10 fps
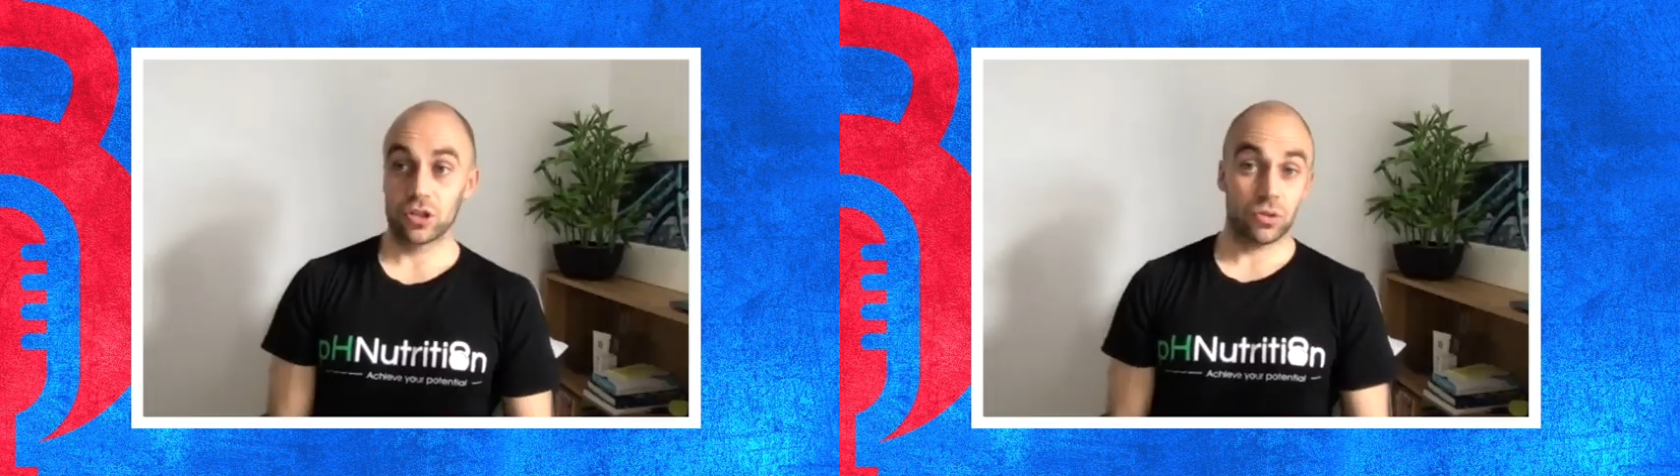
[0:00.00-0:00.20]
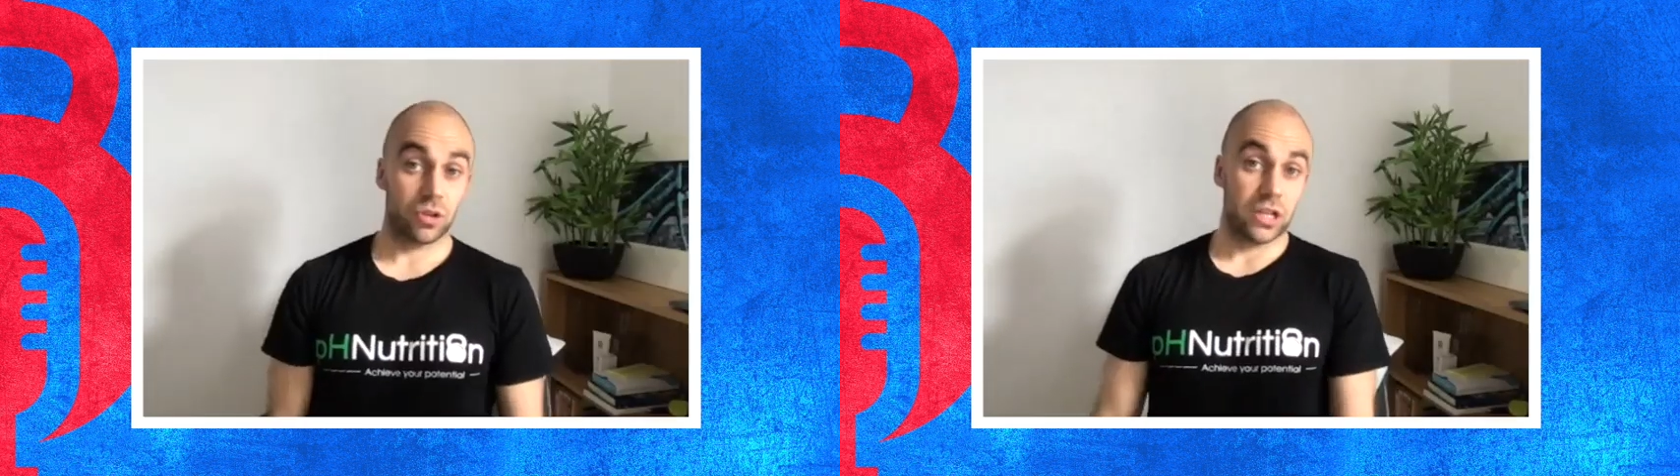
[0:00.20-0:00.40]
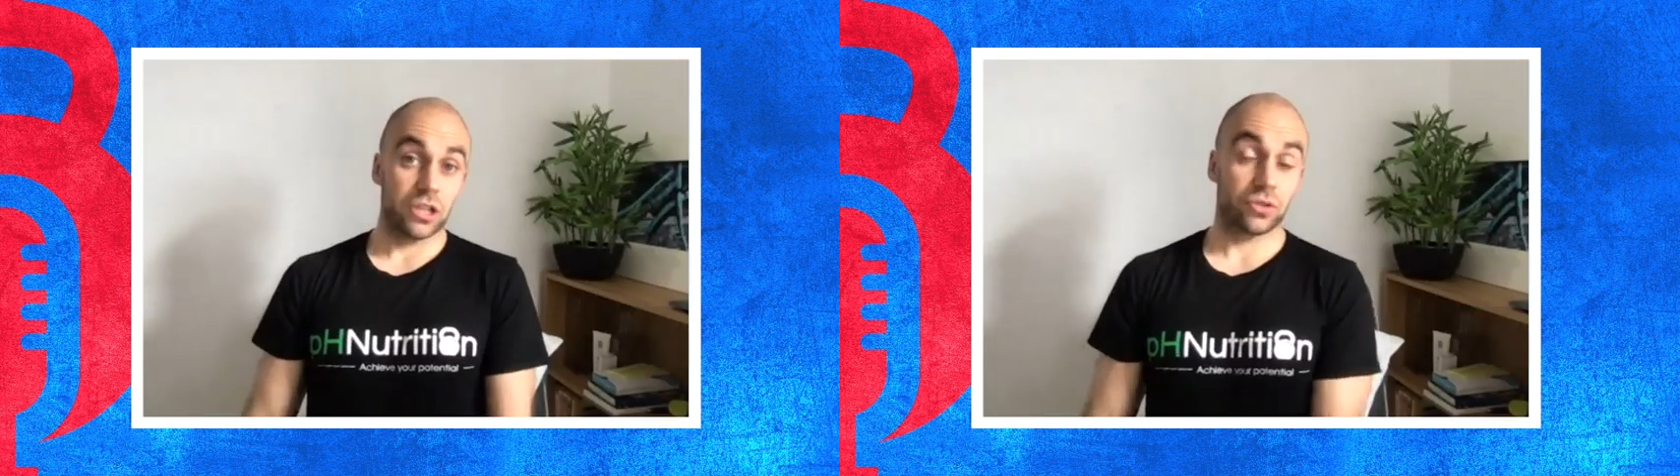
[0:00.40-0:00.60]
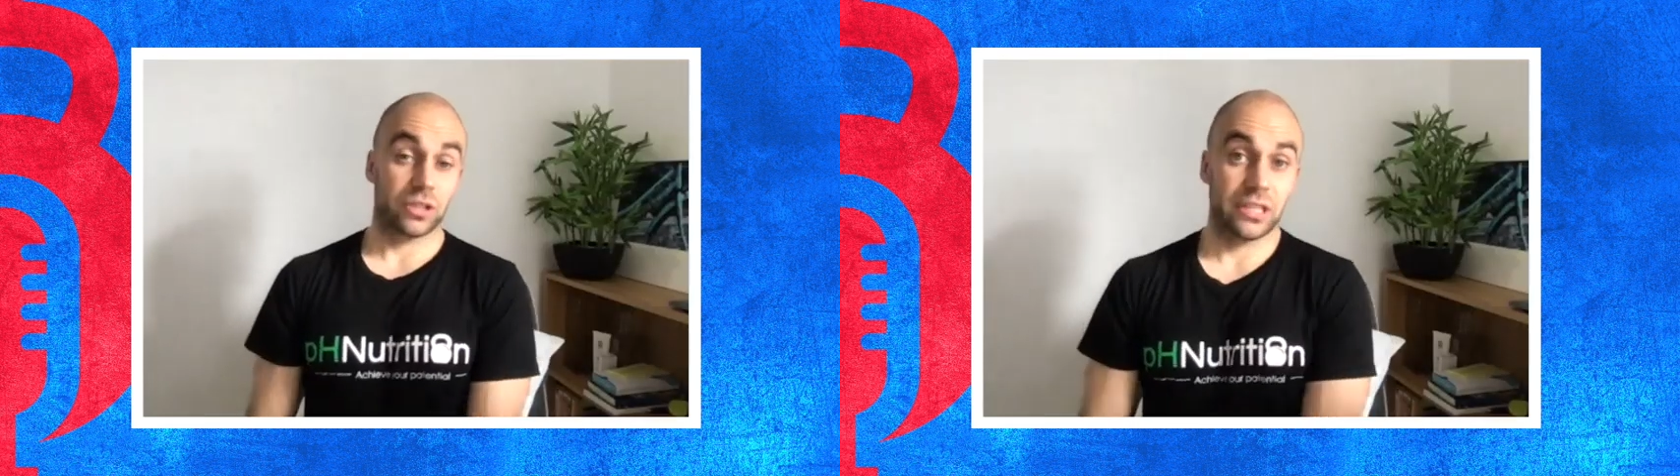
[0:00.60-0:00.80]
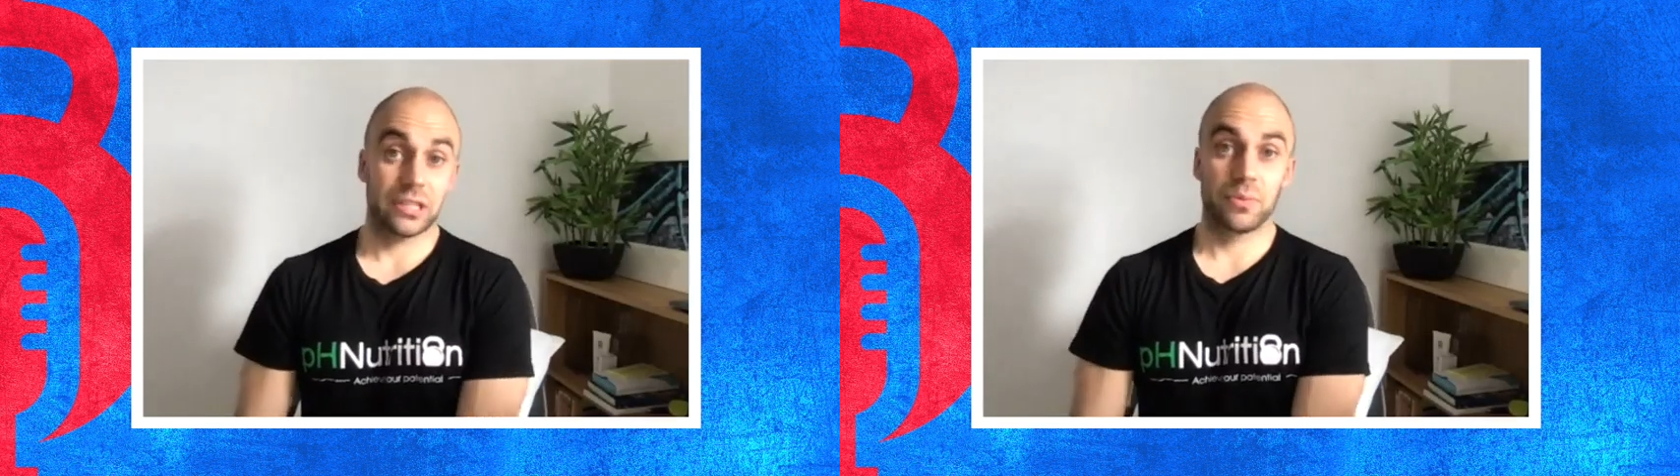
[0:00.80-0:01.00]
the initial
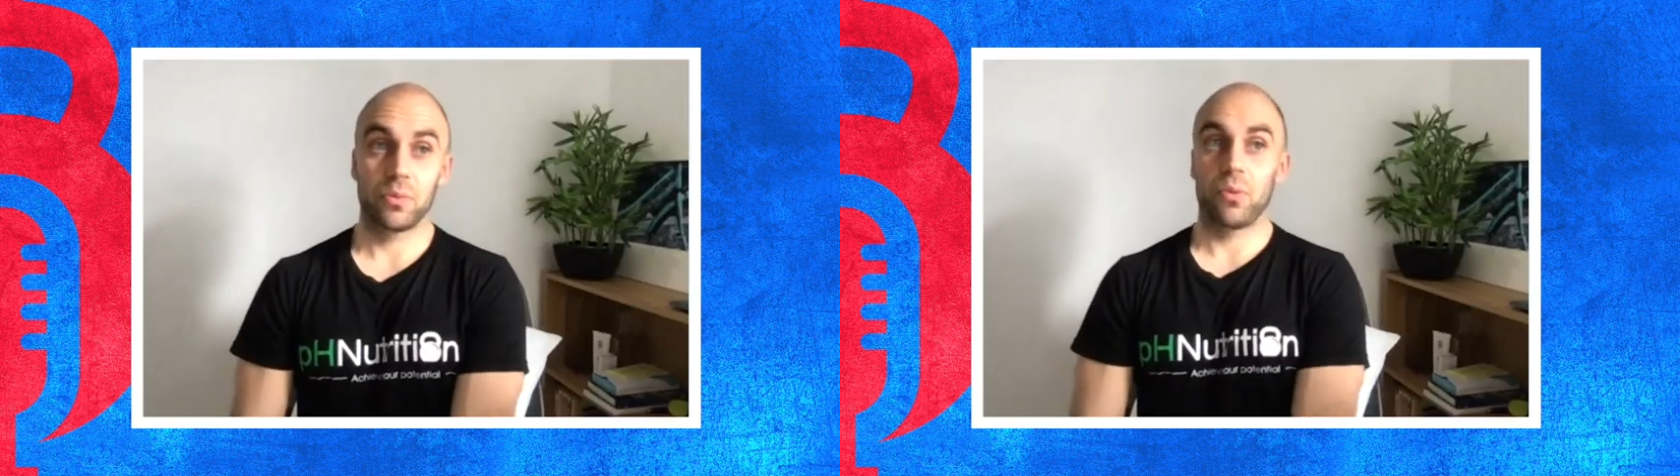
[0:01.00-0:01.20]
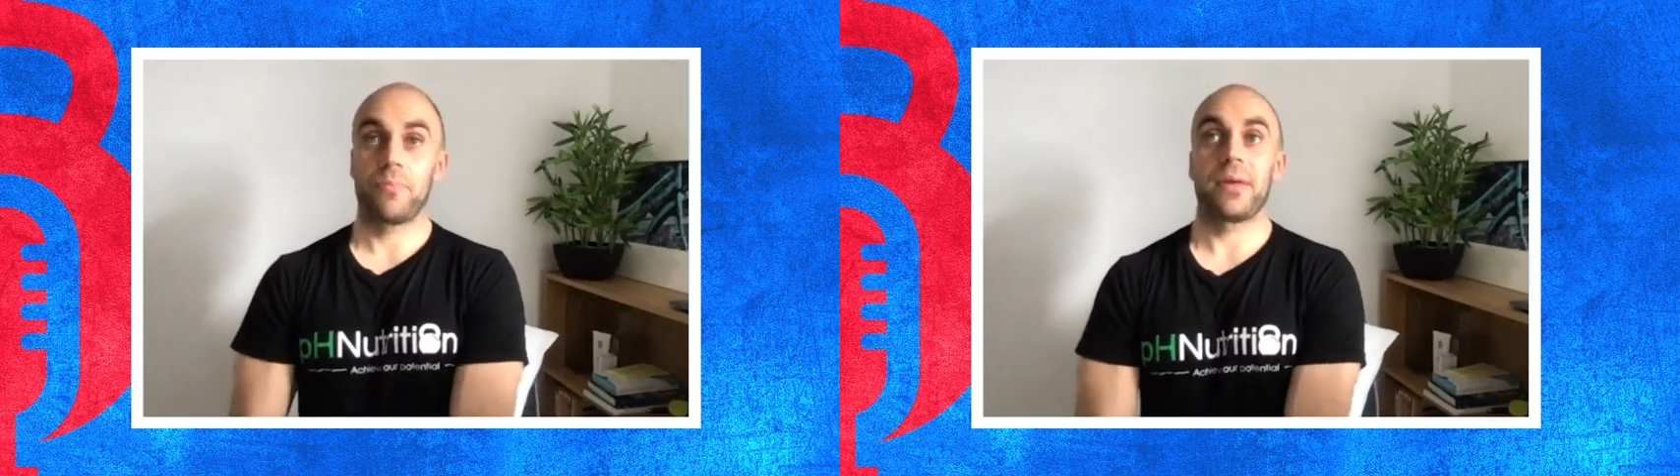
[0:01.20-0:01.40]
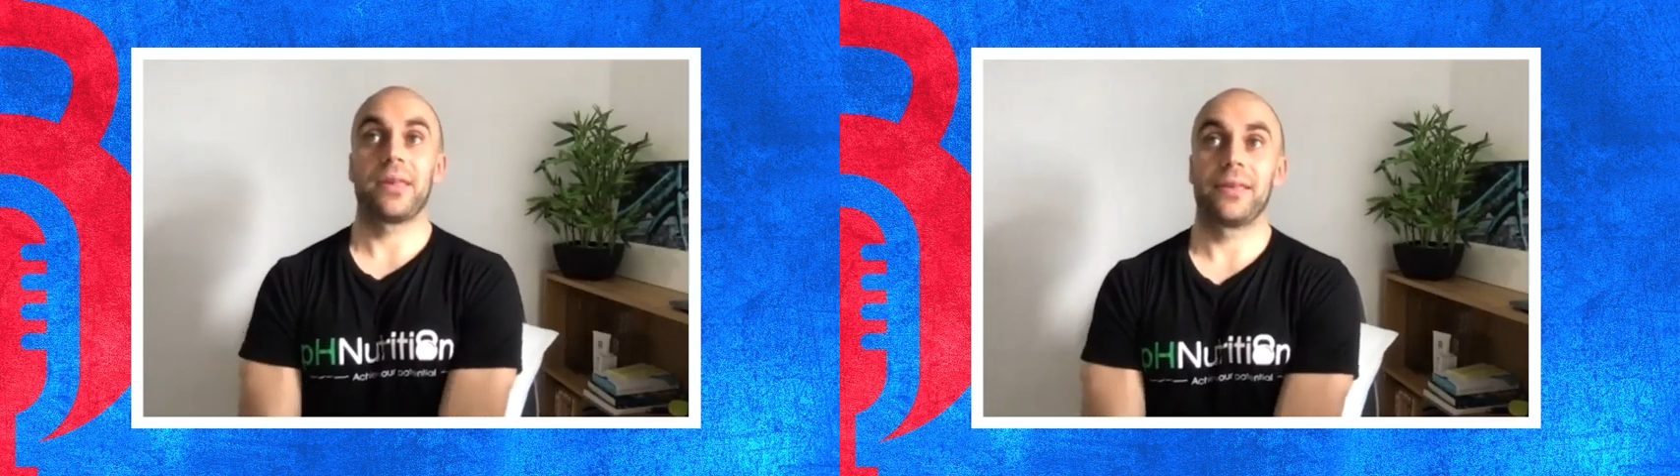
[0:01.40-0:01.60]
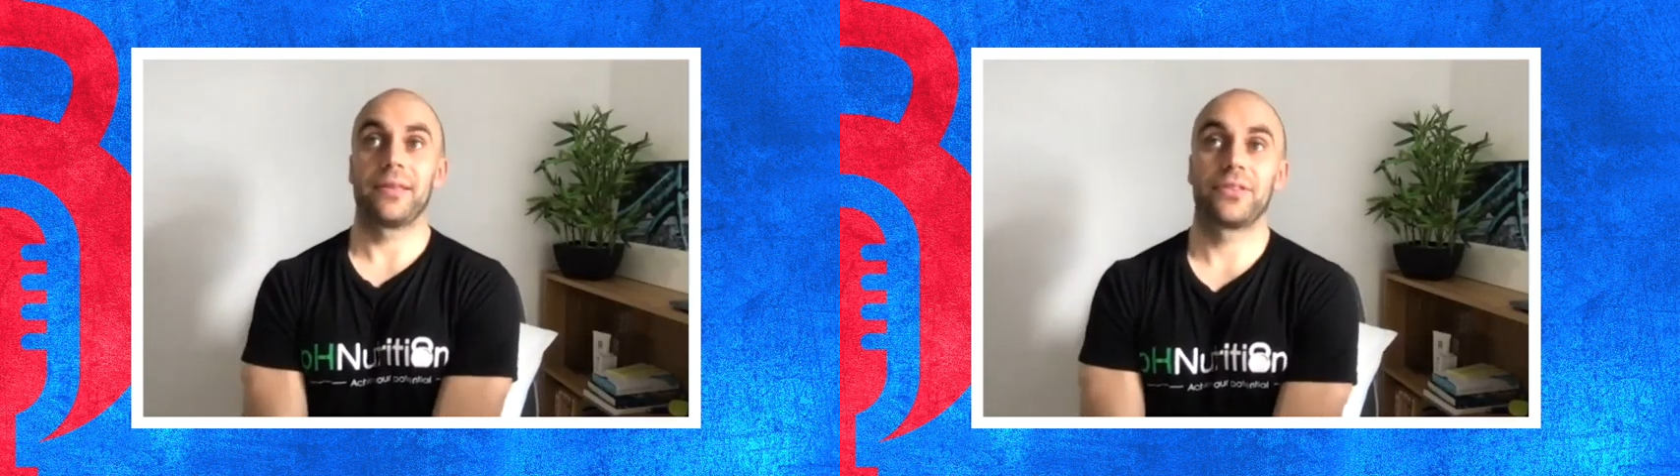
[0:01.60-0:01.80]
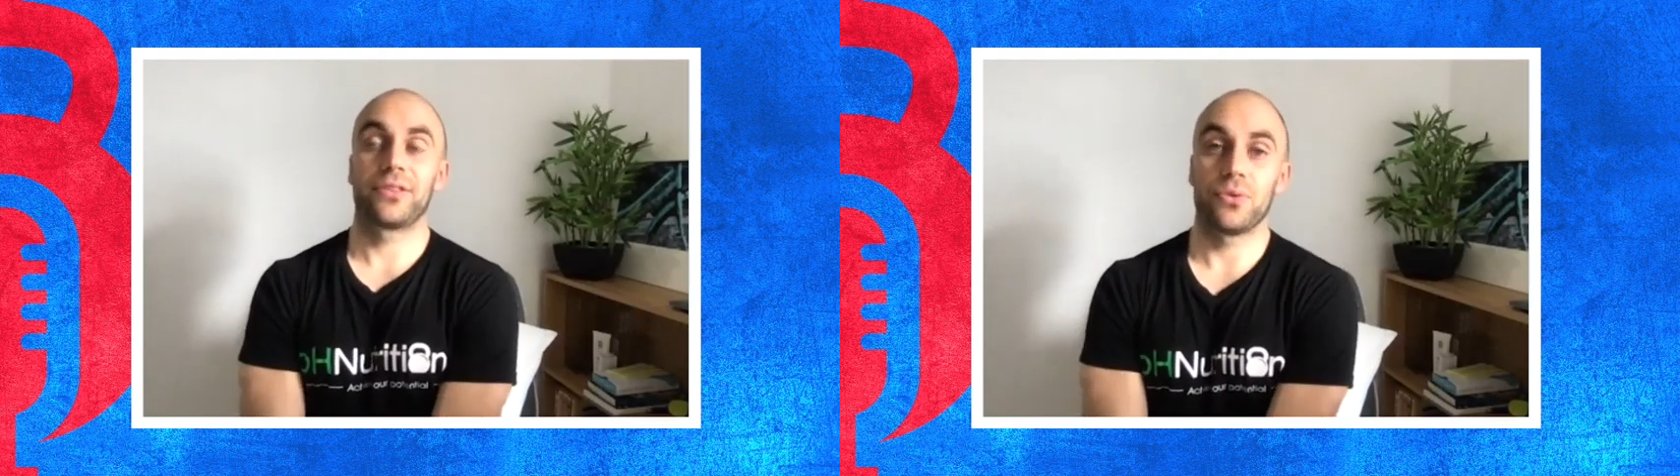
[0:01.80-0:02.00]
assessment would be
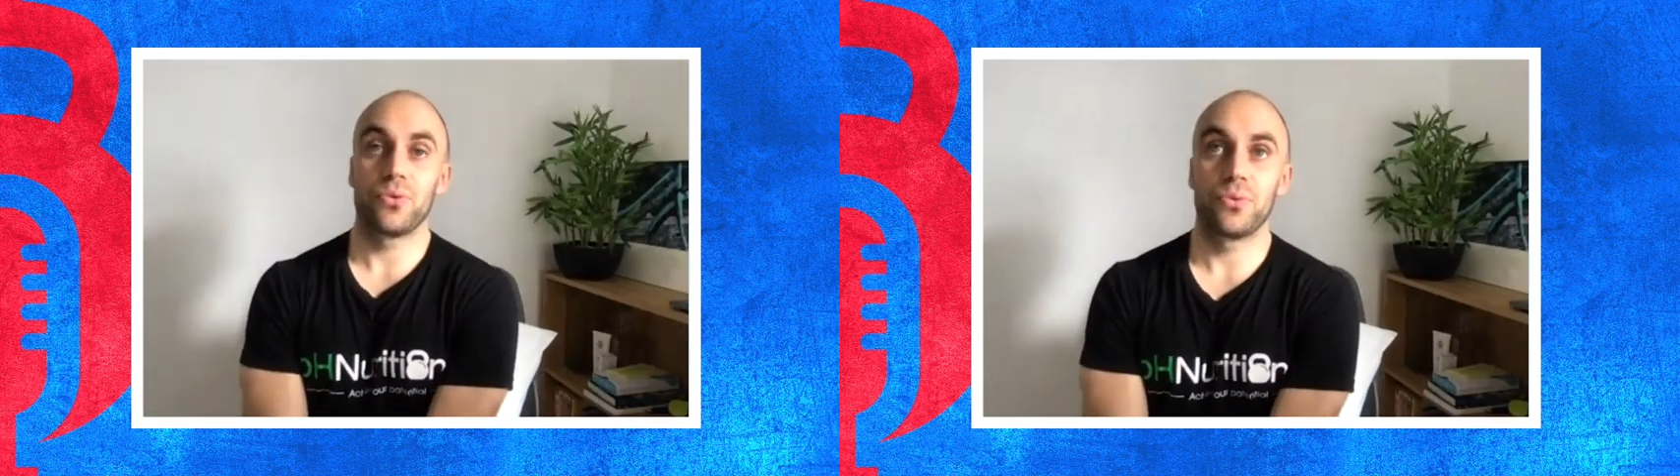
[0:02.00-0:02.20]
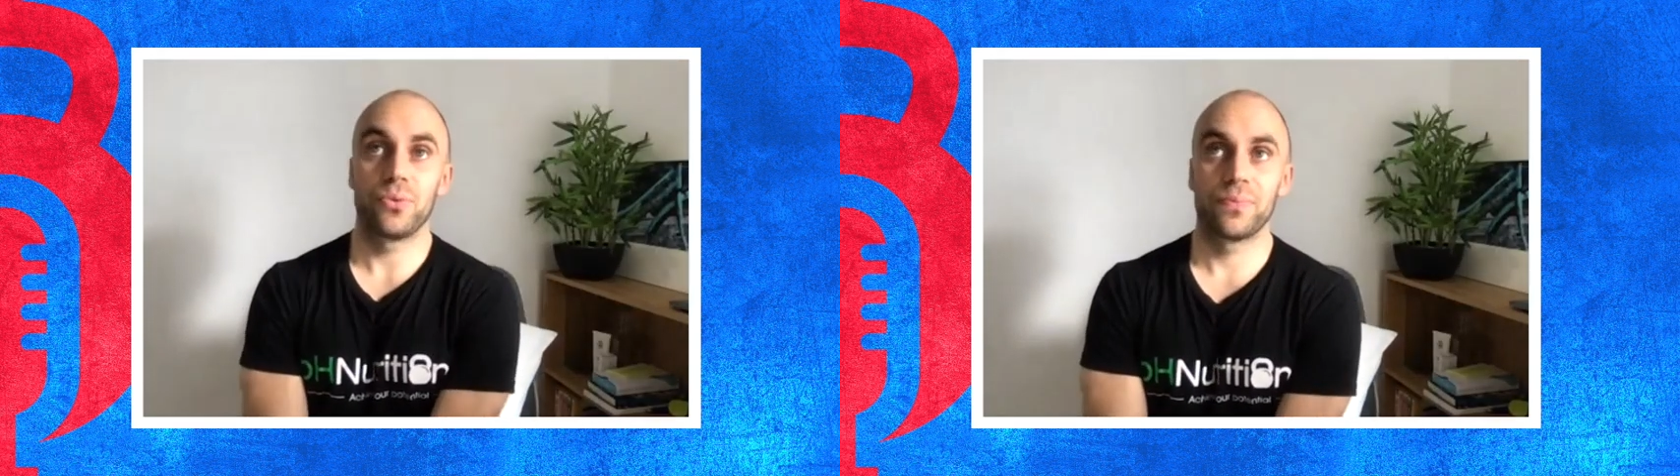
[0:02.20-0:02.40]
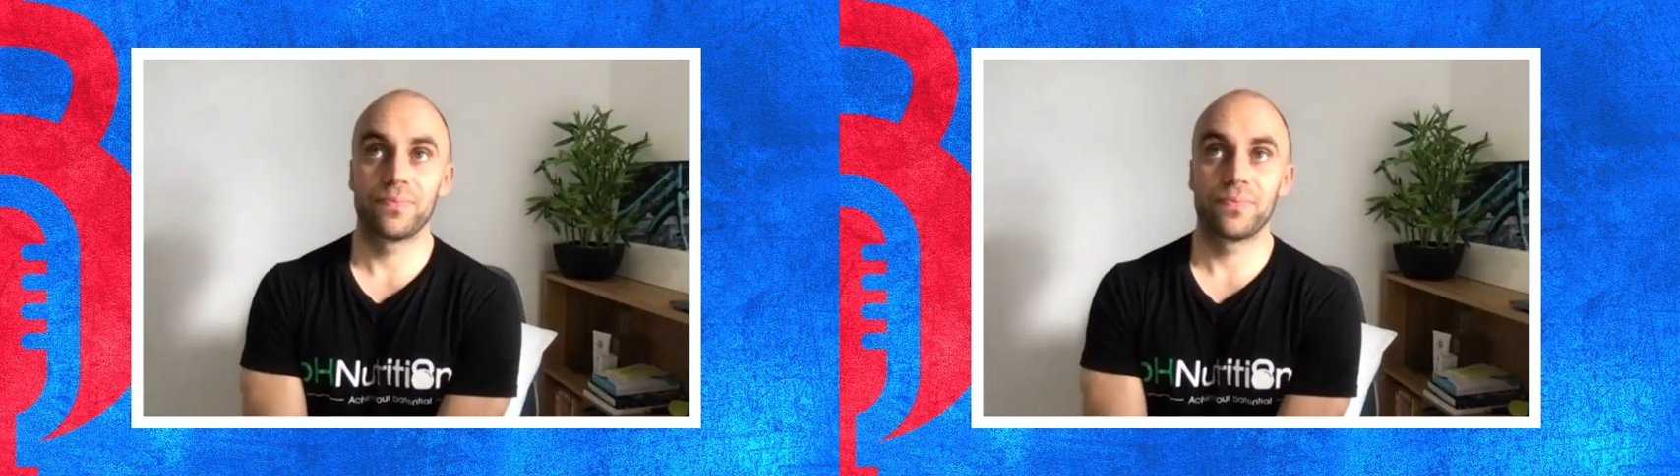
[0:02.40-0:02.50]
to